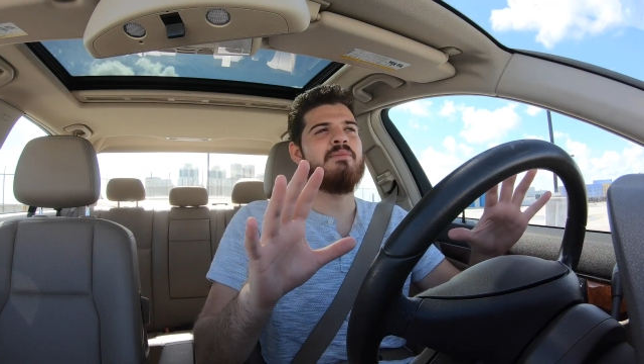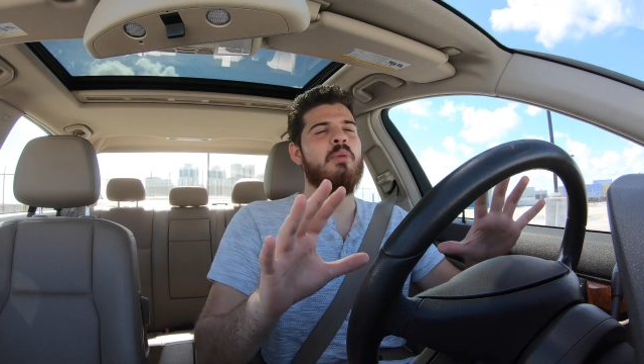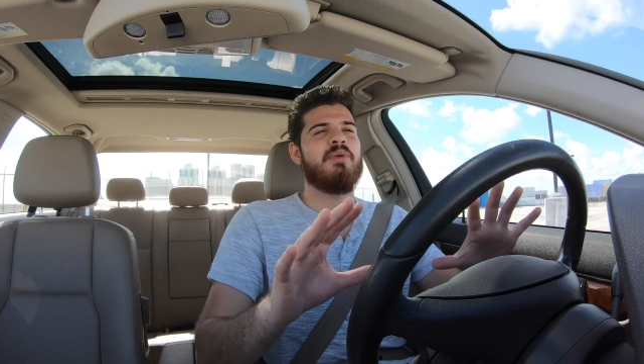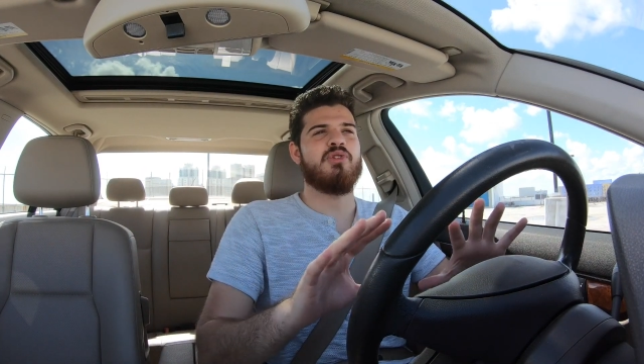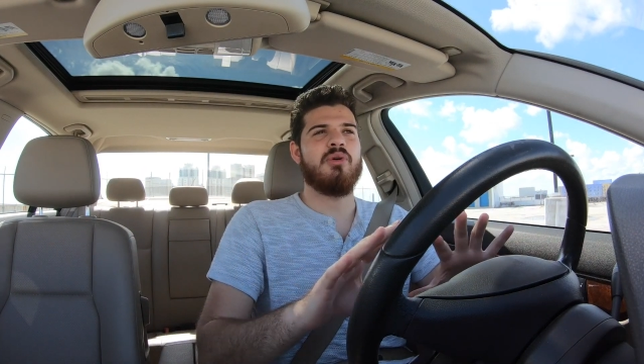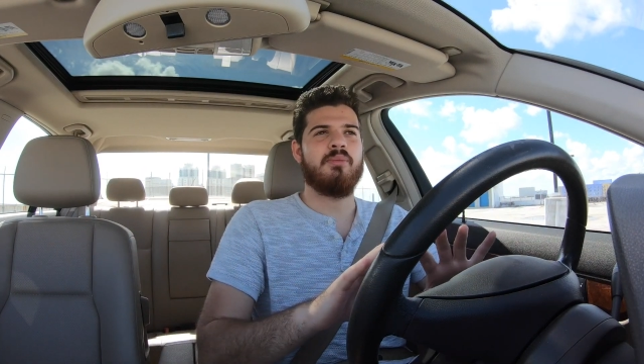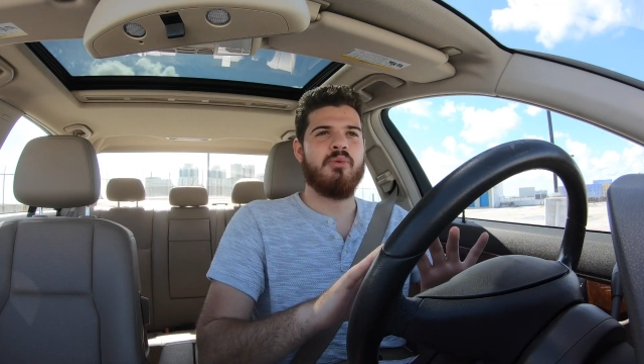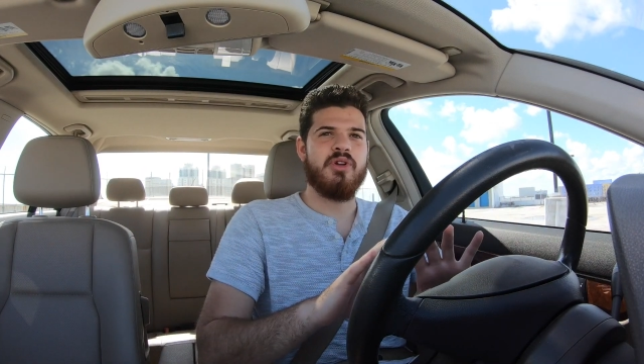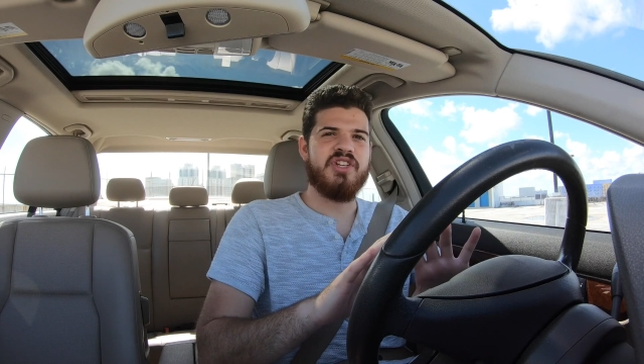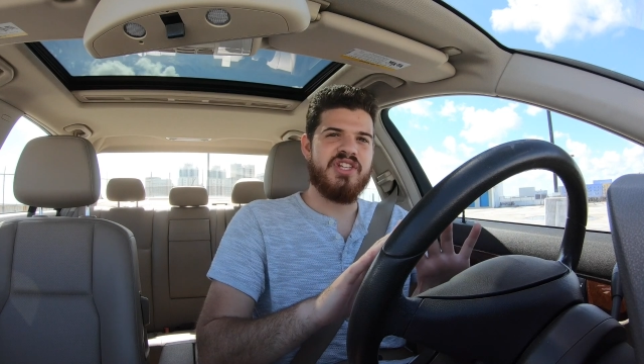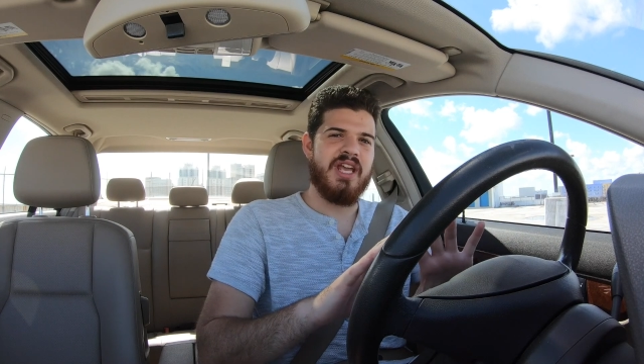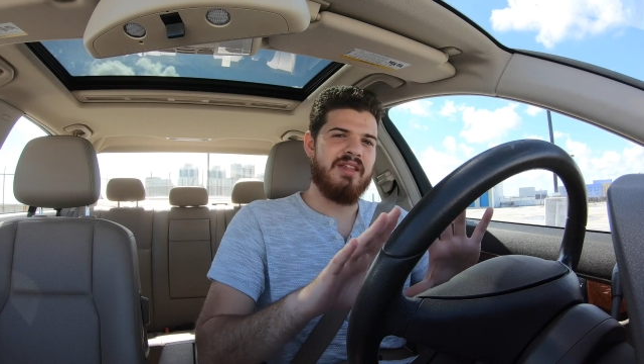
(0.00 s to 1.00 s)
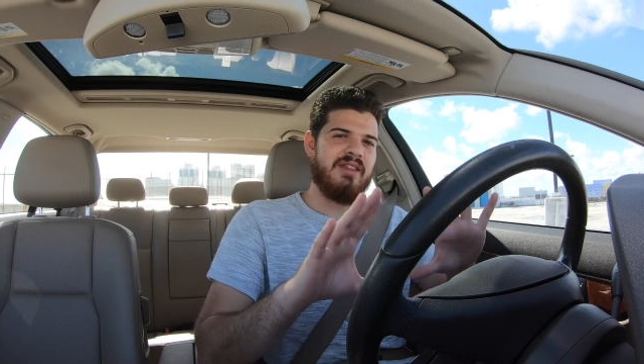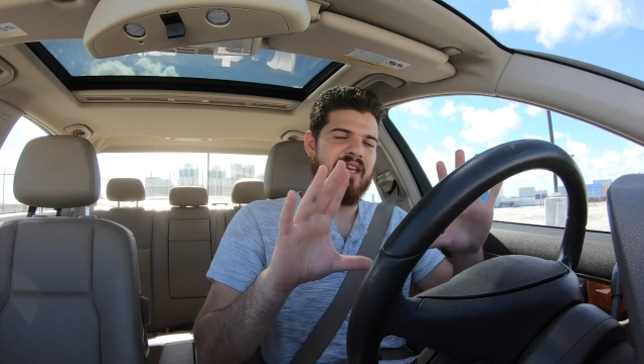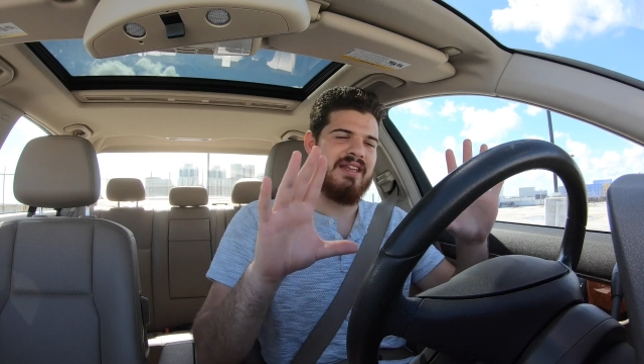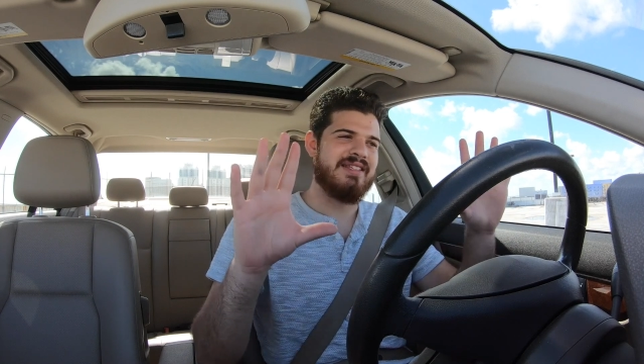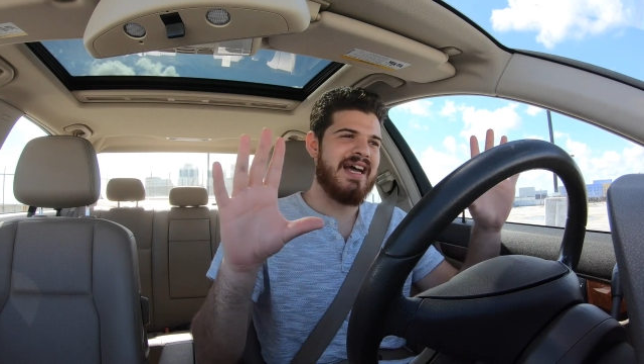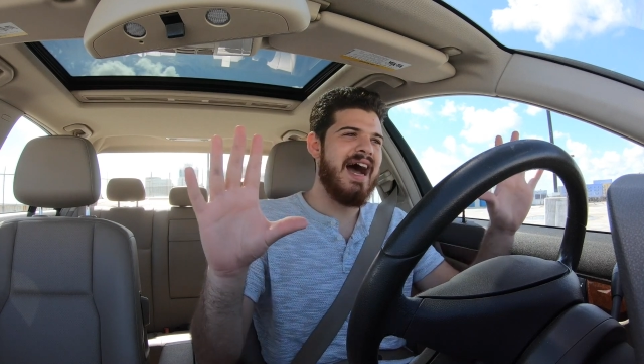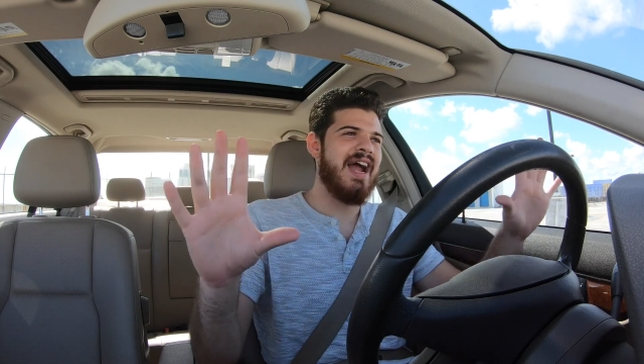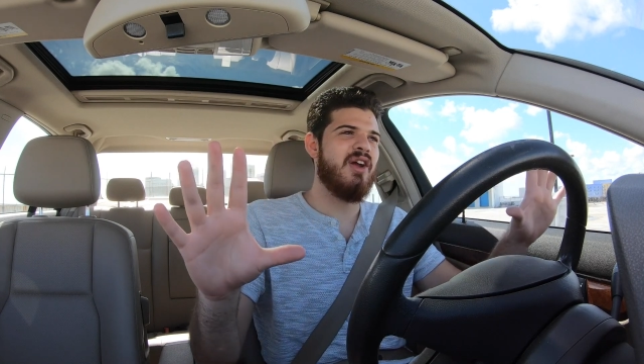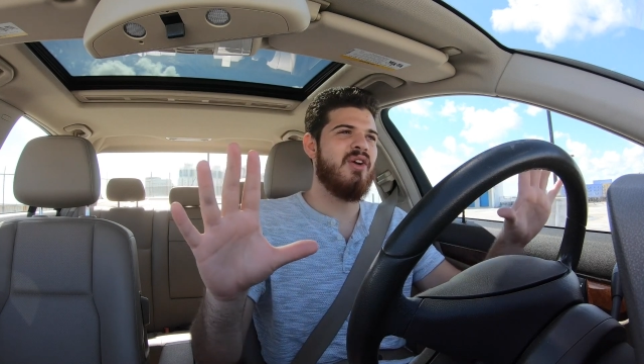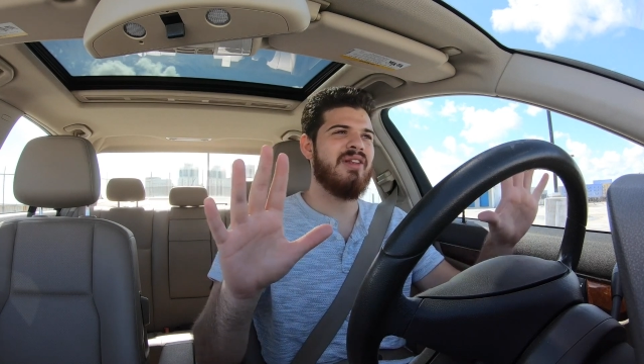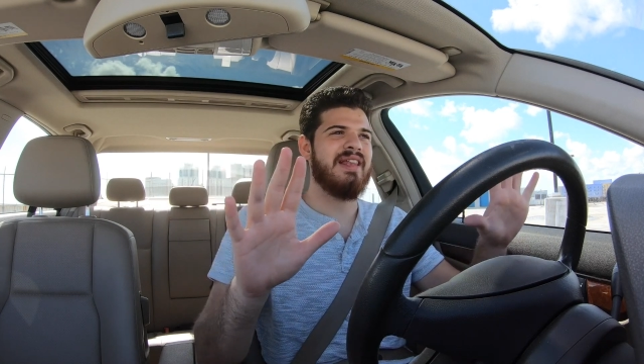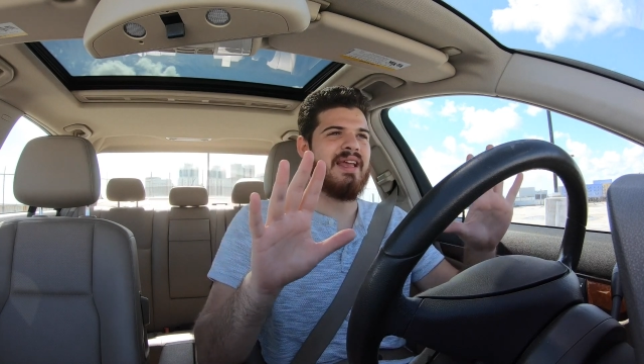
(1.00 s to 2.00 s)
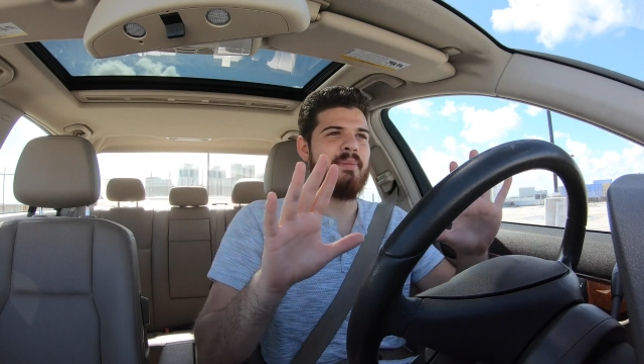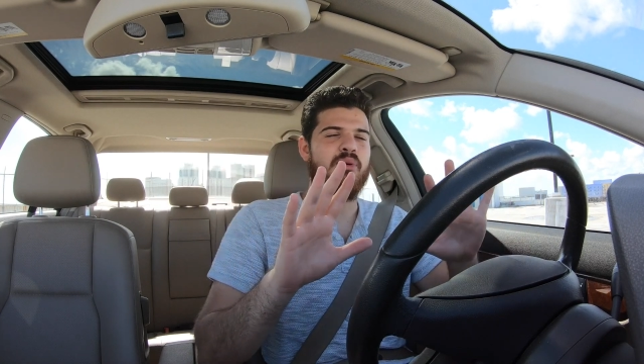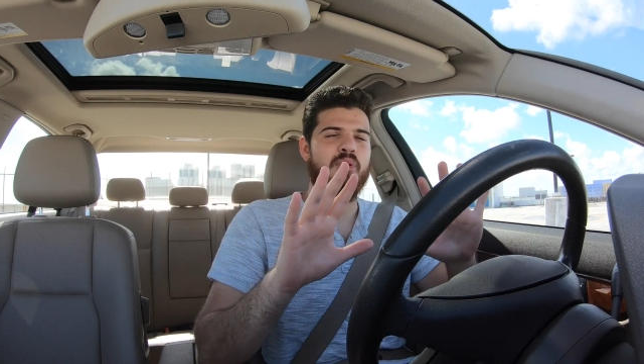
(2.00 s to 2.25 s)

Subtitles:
moment to appreciate the entire like